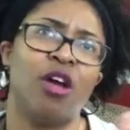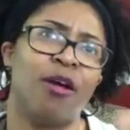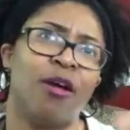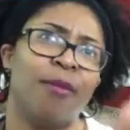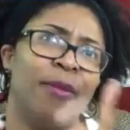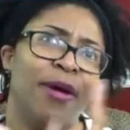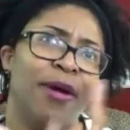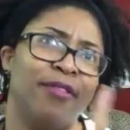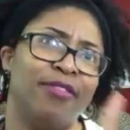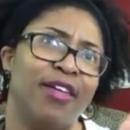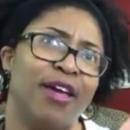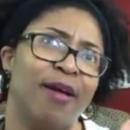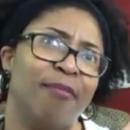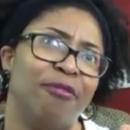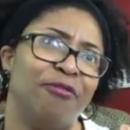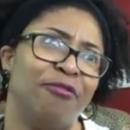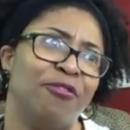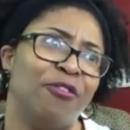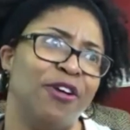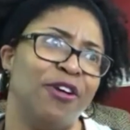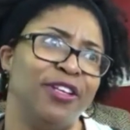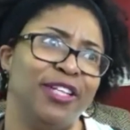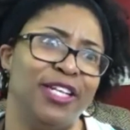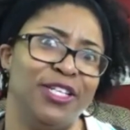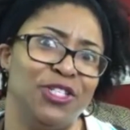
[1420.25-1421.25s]
about that before I
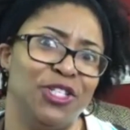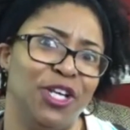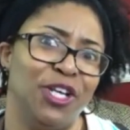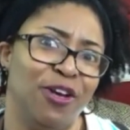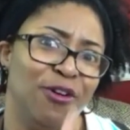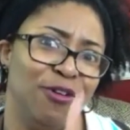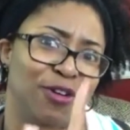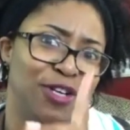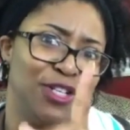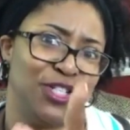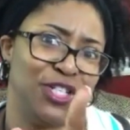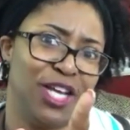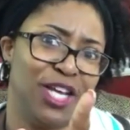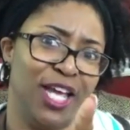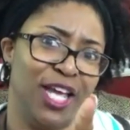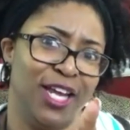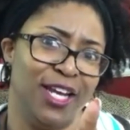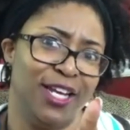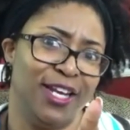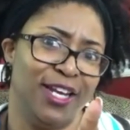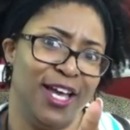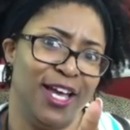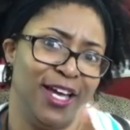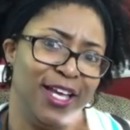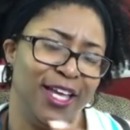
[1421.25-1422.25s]
let you go, because you hit a
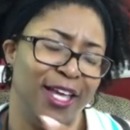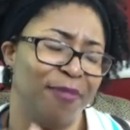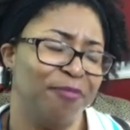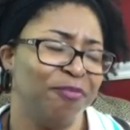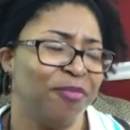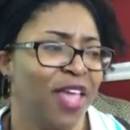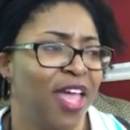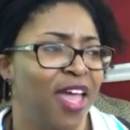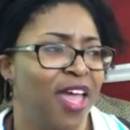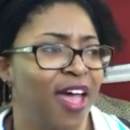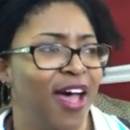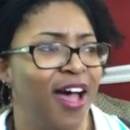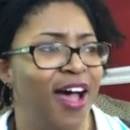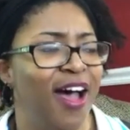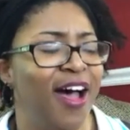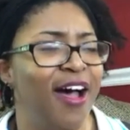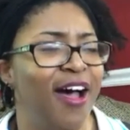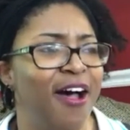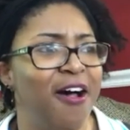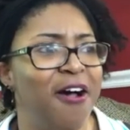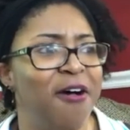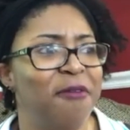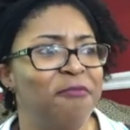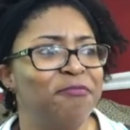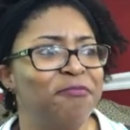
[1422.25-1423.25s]
nugget.
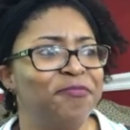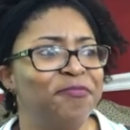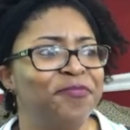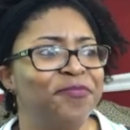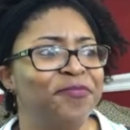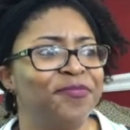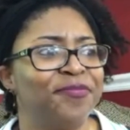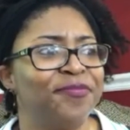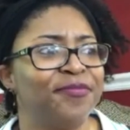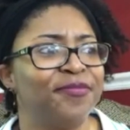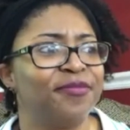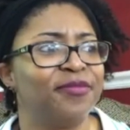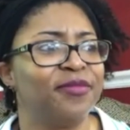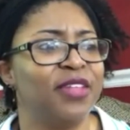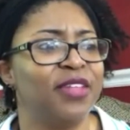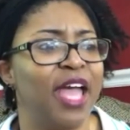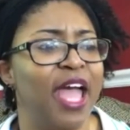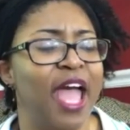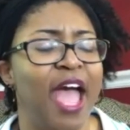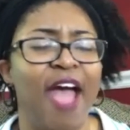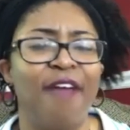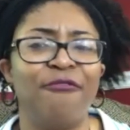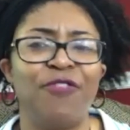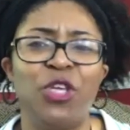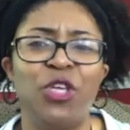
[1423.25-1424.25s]

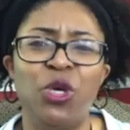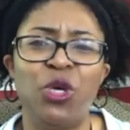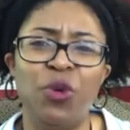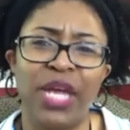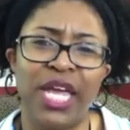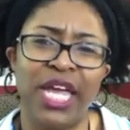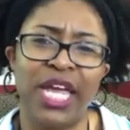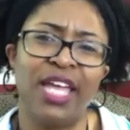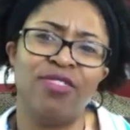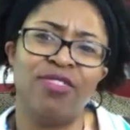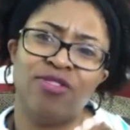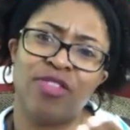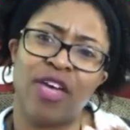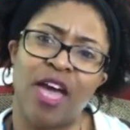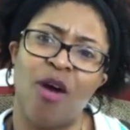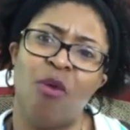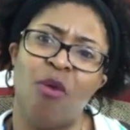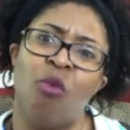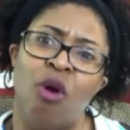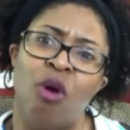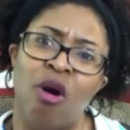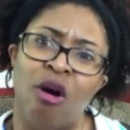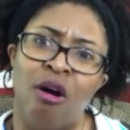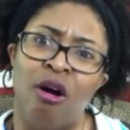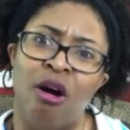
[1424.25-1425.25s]
Have you hit that
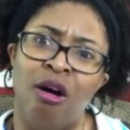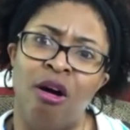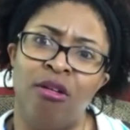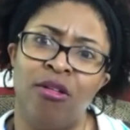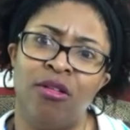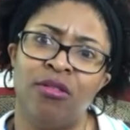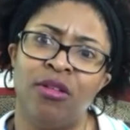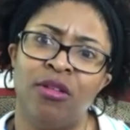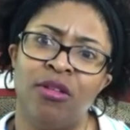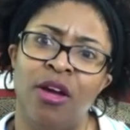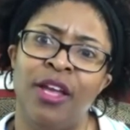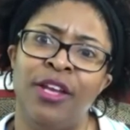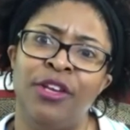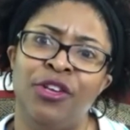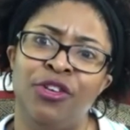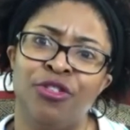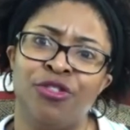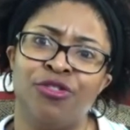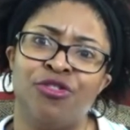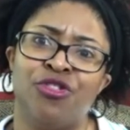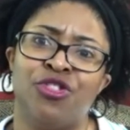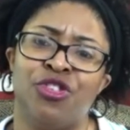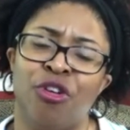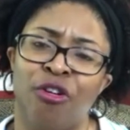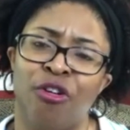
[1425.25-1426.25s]
wall in your
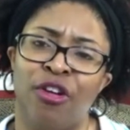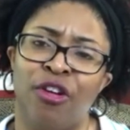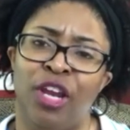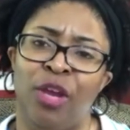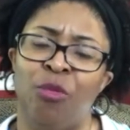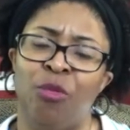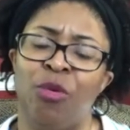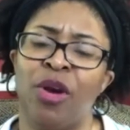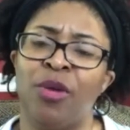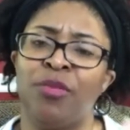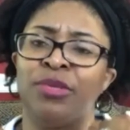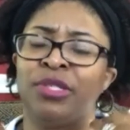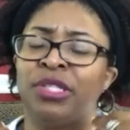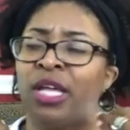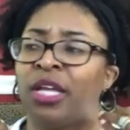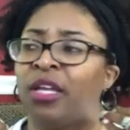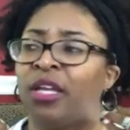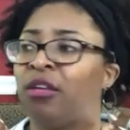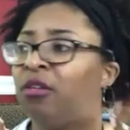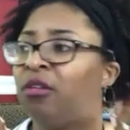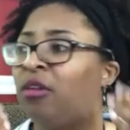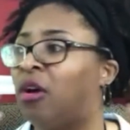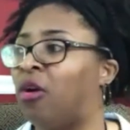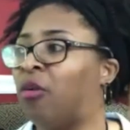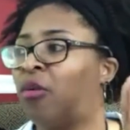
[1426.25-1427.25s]
journey where it was like, you
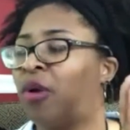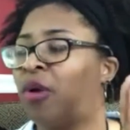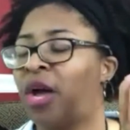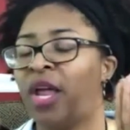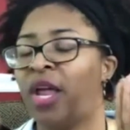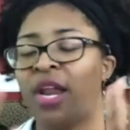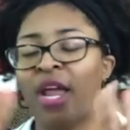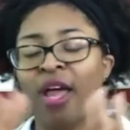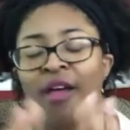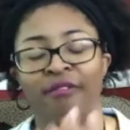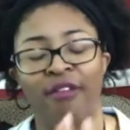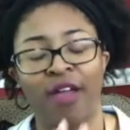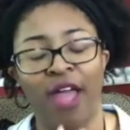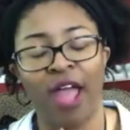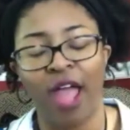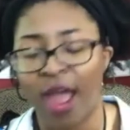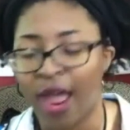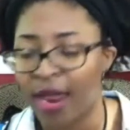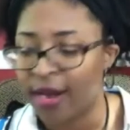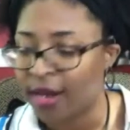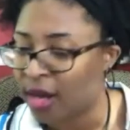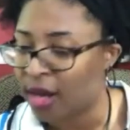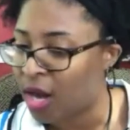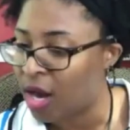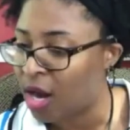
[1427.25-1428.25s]
know what, I've had
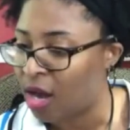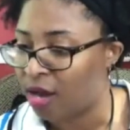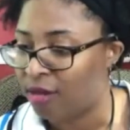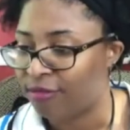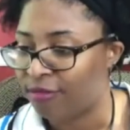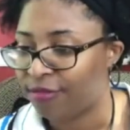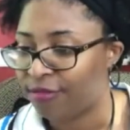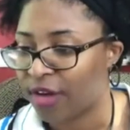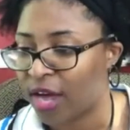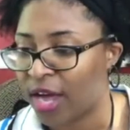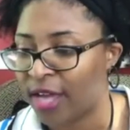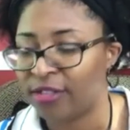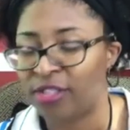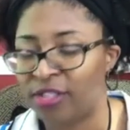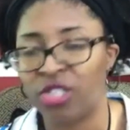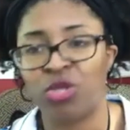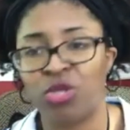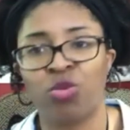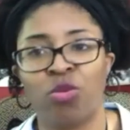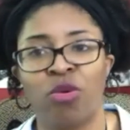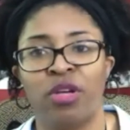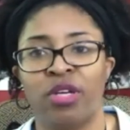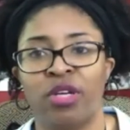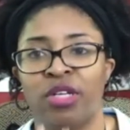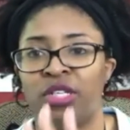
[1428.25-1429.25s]
enough. I
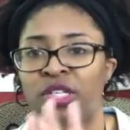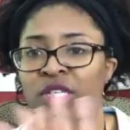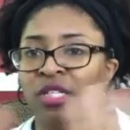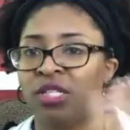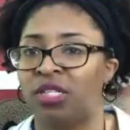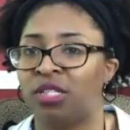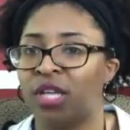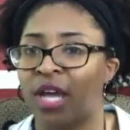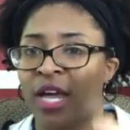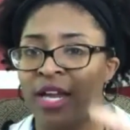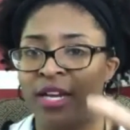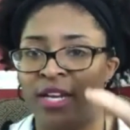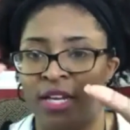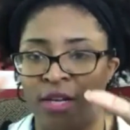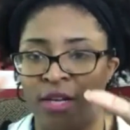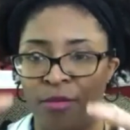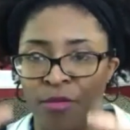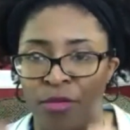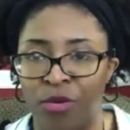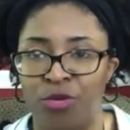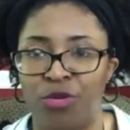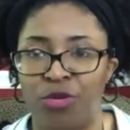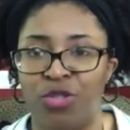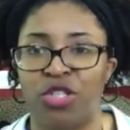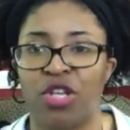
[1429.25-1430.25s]
need a
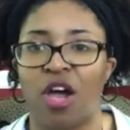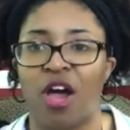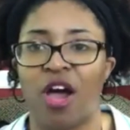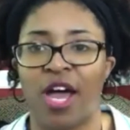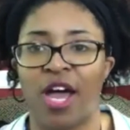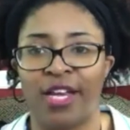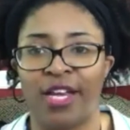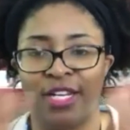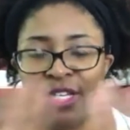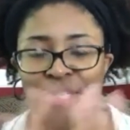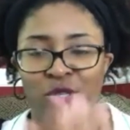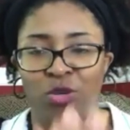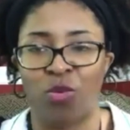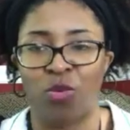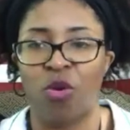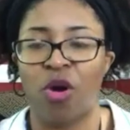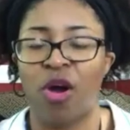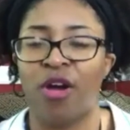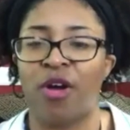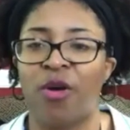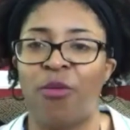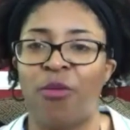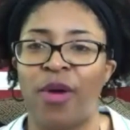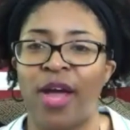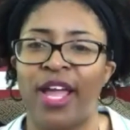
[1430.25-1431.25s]
musa. I need to walk
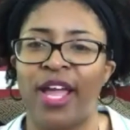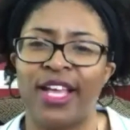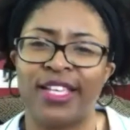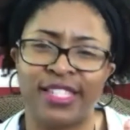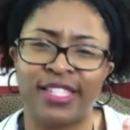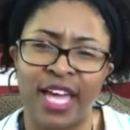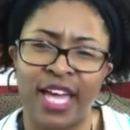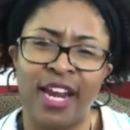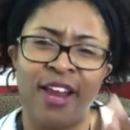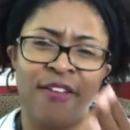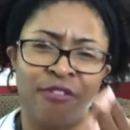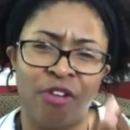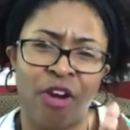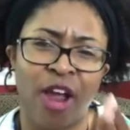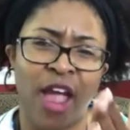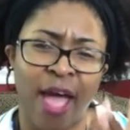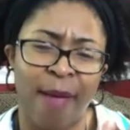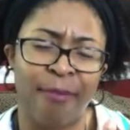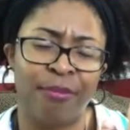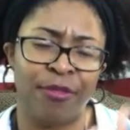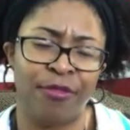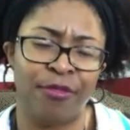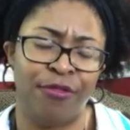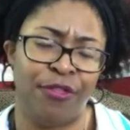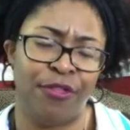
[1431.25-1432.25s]
away. Has that ever
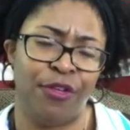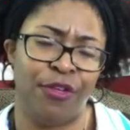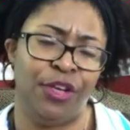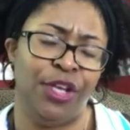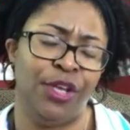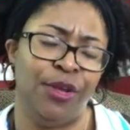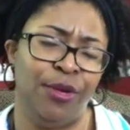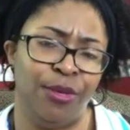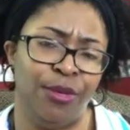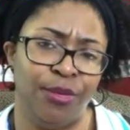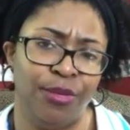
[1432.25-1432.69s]
happened for you?